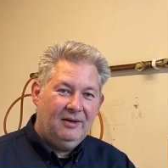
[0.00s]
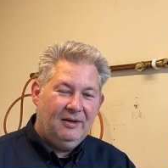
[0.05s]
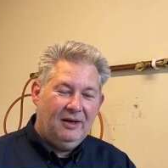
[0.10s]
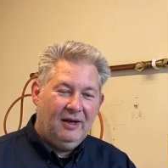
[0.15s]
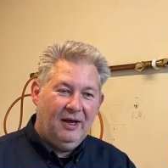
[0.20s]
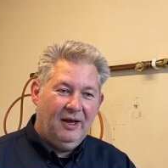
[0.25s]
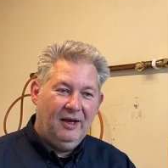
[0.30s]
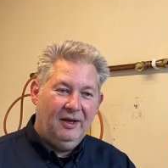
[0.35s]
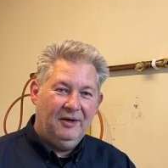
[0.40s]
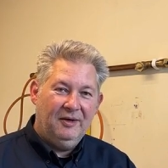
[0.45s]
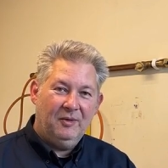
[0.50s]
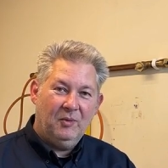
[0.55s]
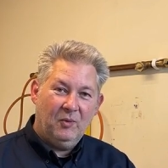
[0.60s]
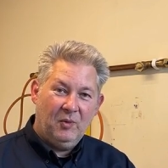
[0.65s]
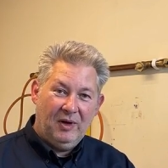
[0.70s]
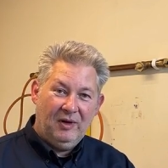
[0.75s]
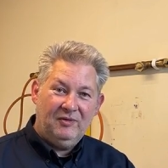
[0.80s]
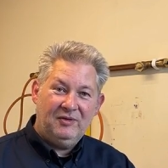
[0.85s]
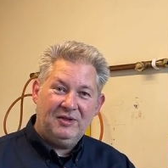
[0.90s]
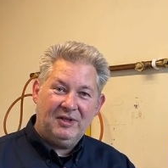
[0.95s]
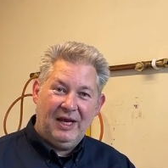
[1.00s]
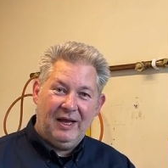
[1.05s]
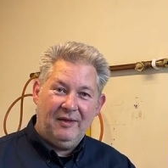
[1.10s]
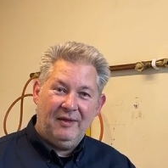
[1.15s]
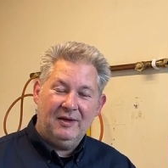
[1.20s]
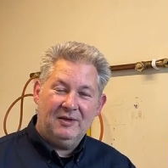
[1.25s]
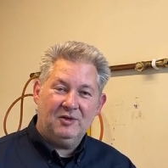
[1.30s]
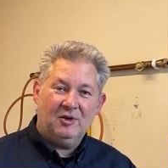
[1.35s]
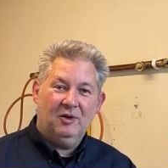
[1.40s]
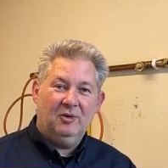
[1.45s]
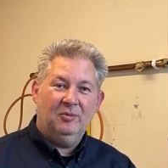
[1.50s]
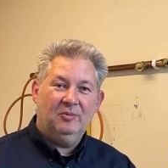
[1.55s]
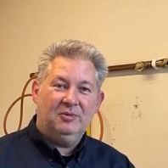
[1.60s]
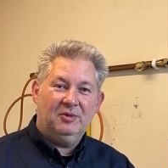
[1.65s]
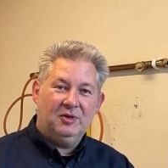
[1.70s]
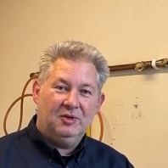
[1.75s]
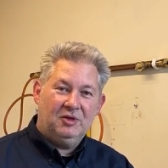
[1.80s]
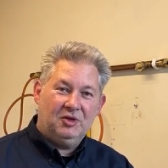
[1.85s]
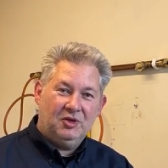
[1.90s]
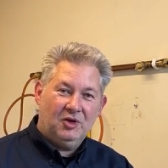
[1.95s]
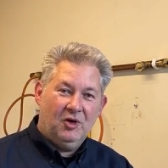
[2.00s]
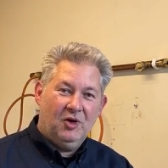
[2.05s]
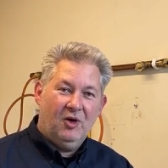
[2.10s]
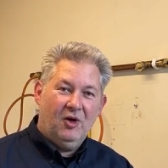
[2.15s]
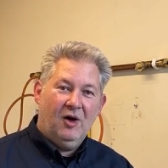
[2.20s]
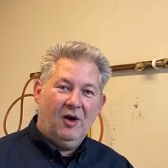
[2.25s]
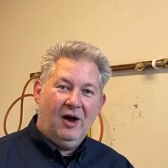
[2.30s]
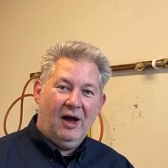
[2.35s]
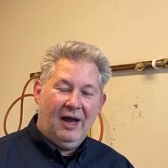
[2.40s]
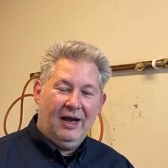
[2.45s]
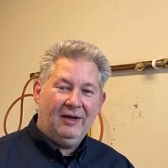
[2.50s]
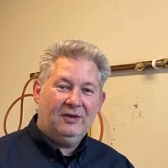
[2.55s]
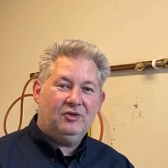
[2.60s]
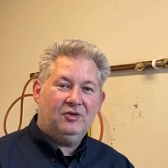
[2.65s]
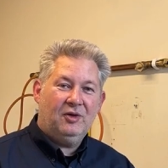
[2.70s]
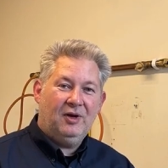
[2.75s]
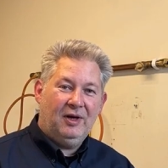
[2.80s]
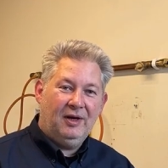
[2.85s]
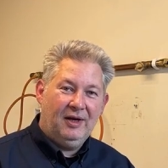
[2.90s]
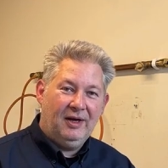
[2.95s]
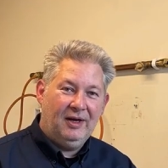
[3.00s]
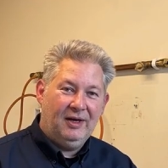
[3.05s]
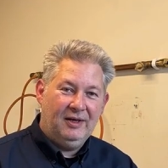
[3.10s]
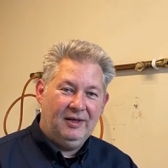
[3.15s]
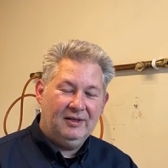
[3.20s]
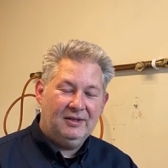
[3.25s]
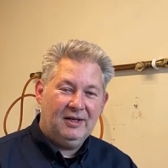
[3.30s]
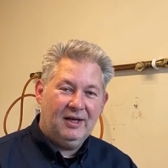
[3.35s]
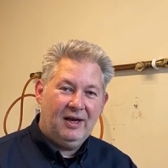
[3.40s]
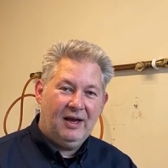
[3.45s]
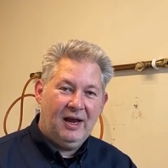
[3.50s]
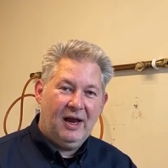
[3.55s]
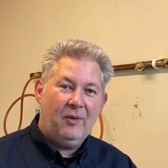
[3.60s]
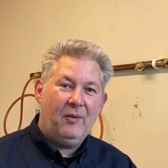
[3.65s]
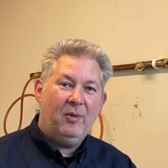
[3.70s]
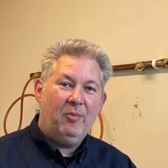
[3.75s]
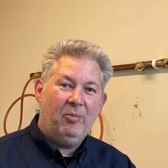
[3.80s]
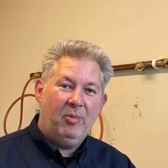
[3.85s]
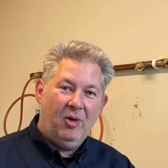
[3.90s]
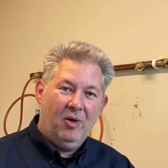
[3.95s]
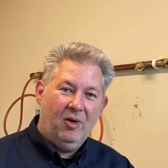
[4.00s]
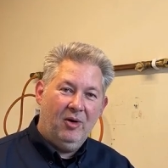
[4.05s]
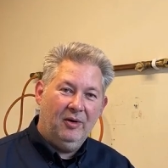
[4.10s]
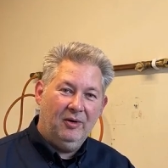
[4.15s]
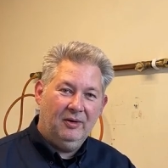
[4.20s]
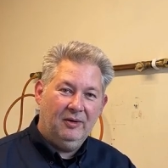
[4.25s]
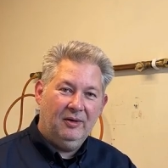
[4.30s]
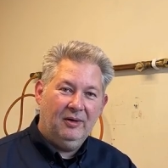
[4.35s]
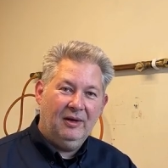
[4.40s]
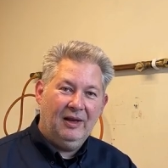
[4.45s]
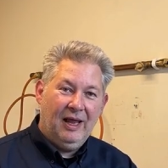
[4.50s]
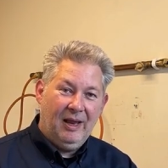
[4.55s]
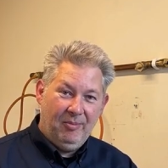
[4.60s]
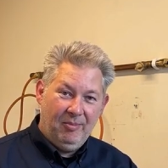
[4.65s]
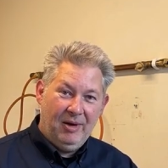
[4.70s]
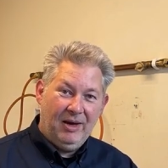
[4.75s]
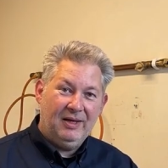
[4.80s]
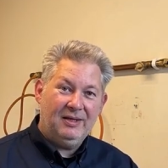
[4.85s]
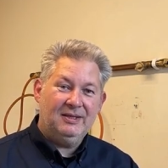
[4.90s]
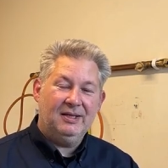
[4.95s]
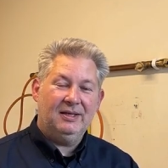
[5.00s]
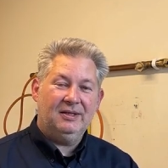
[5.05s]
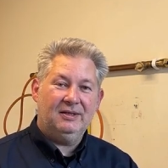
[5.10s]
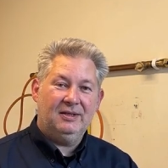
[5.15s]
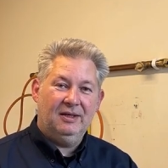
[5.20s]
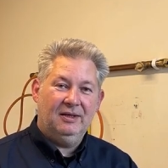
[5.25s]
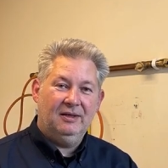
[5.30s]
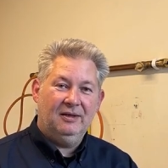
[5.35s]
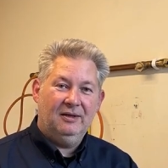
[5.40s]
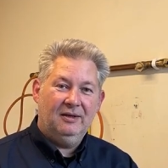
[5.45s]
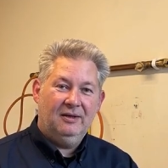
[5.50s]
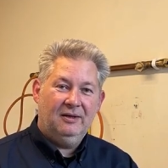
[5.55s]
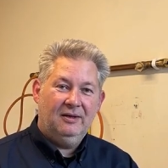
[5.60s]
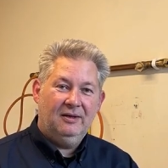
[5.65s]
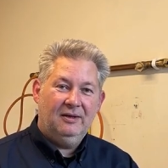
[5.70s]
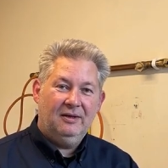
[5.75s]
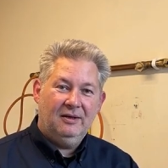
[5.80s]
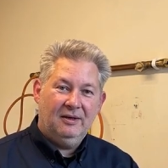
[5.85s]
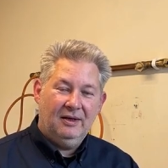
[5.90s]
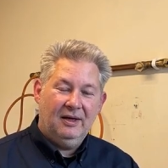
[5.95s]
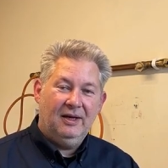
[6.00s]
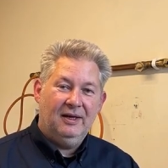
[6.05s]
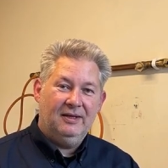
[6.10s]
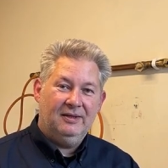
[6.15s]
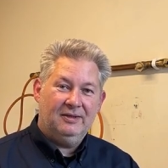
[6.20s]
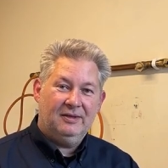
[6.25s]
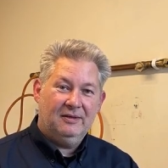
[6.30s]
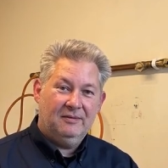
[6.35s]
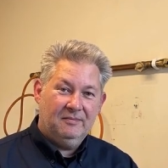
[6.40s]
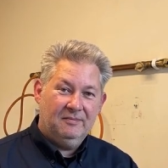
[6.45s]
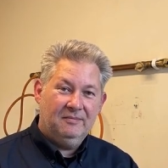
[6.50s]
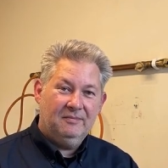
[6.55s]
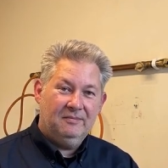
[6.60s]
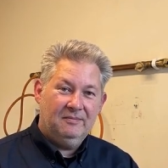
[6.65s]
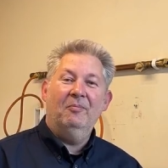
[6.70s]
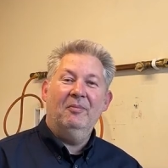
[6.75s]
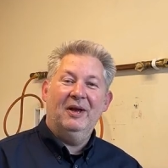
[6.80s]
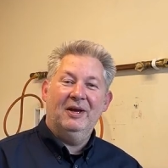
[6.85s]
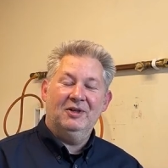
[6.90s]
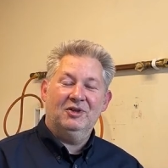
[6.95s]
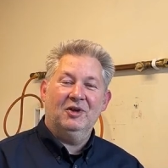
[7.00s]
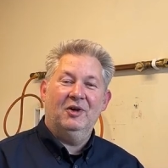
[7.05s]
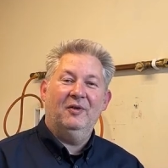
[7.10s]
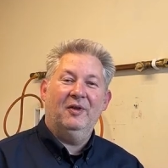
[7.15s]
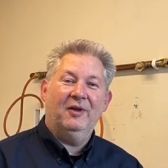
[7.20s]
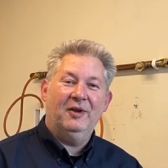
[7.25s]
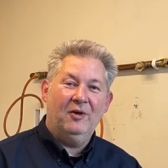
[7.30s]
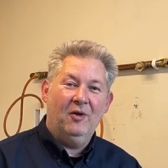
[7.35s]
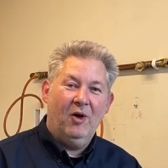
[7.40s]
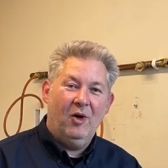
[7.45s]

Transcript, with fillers: and we've set this up to show our trainees how important let by testing is. Make sure that you